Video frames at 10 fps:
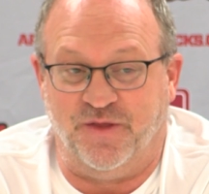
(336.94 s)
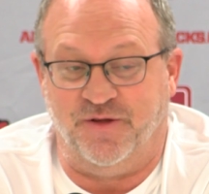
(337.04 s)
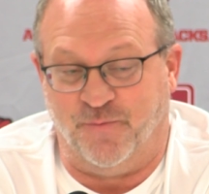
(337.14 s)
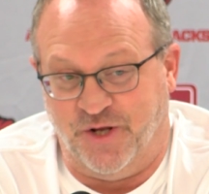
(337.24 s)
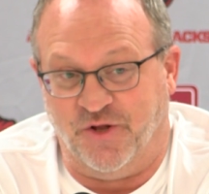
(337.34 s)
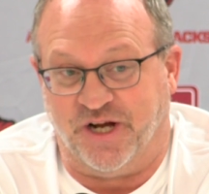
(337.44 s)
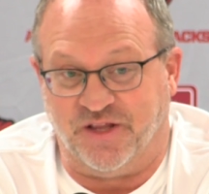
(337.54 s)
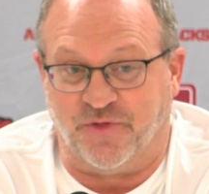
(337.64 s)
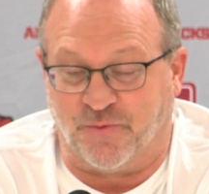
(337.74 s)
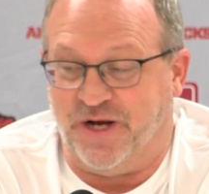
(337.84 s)
when you look at
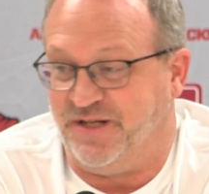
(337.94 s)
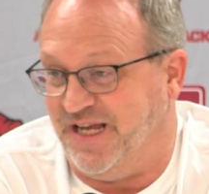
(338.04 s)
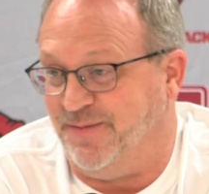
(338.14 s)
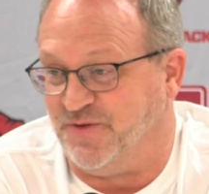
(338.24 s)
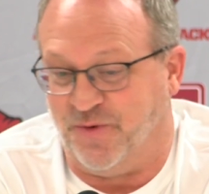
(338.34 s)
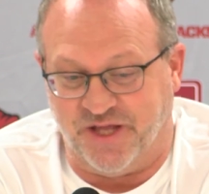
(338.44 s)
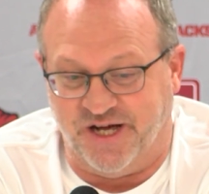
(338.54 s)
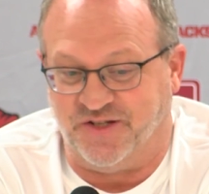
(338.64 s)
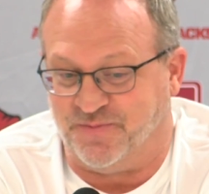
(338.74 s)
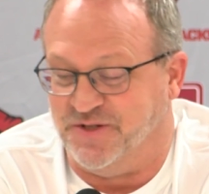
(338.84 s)
the three teams with
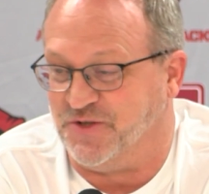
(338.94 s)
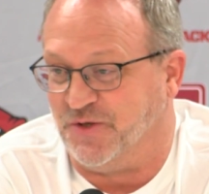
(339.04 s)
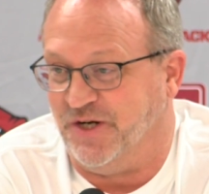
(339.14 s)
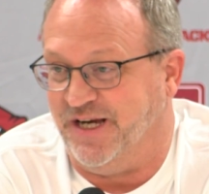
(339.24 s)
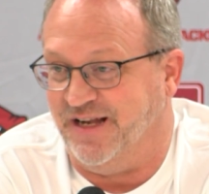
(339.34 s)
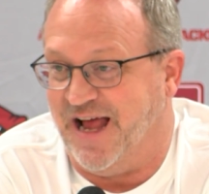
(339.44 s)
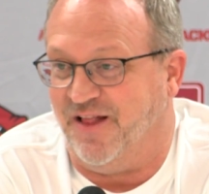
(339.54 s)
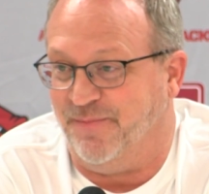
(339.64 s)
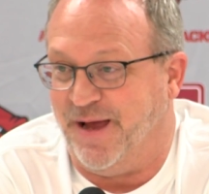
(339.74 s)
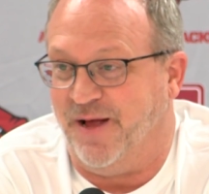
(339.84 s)
us, Missouri, and
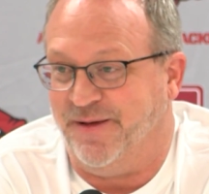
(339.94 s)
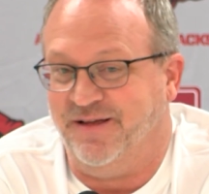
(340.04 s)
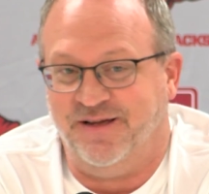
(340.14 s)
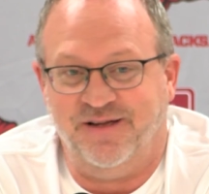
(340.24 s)
Alabama,